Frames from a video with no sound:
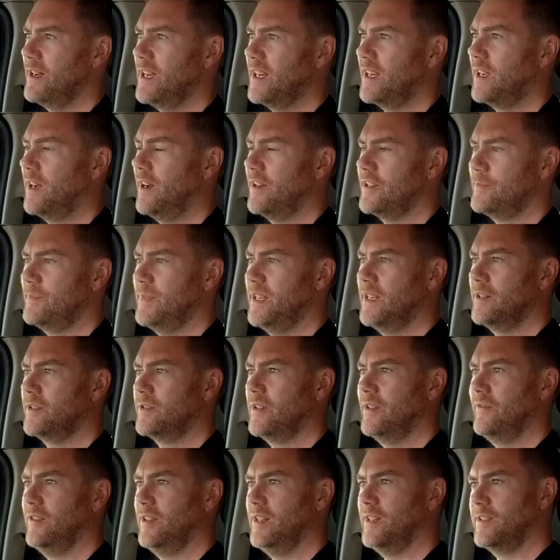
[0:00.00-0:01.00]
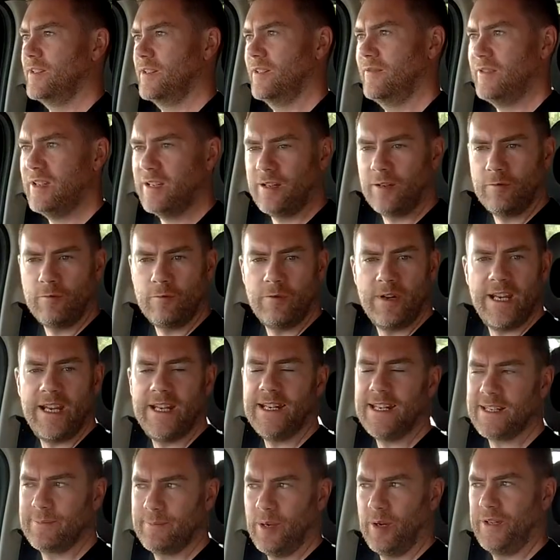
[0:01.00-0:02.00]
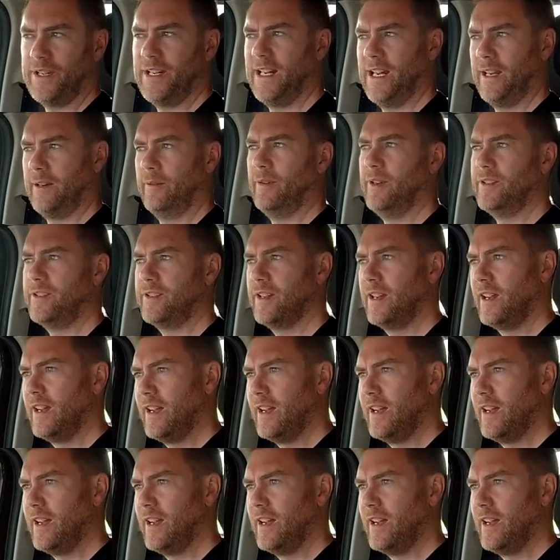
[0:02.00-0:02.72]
the way a car's being driven. It's sort of, you can read its body language.